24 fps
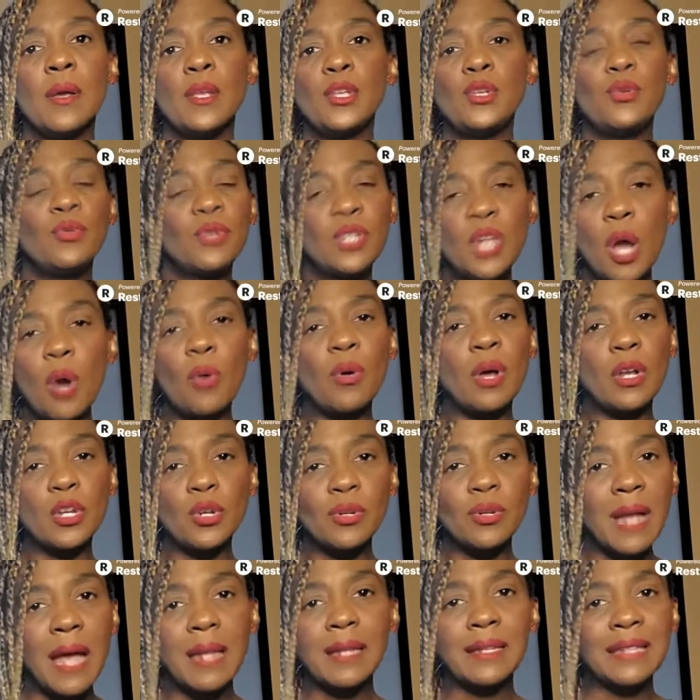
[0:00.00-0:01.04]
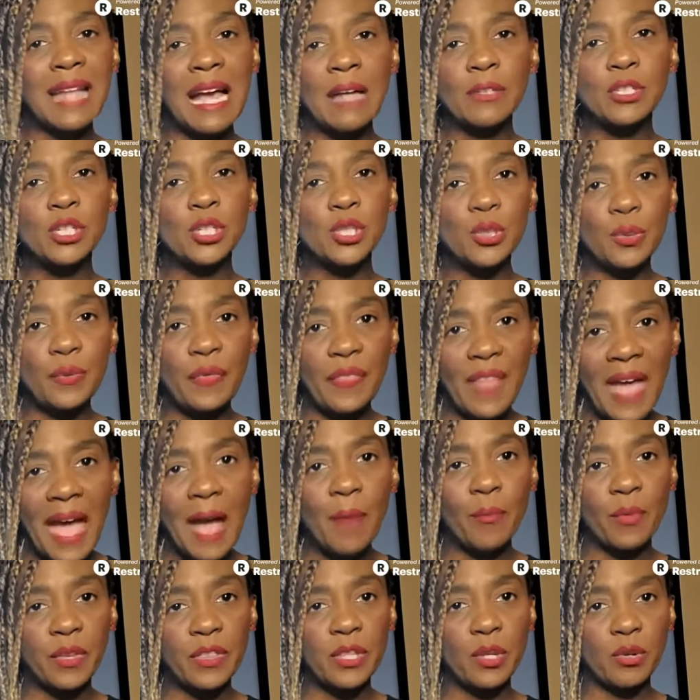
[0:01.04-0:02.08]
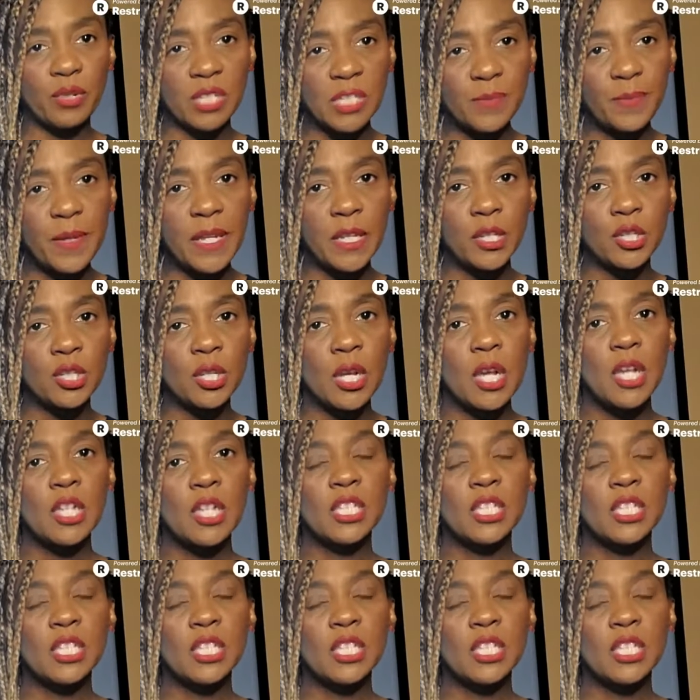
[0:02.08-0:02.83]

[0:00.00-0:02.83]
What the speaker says: You're not allowed to do that with your speech.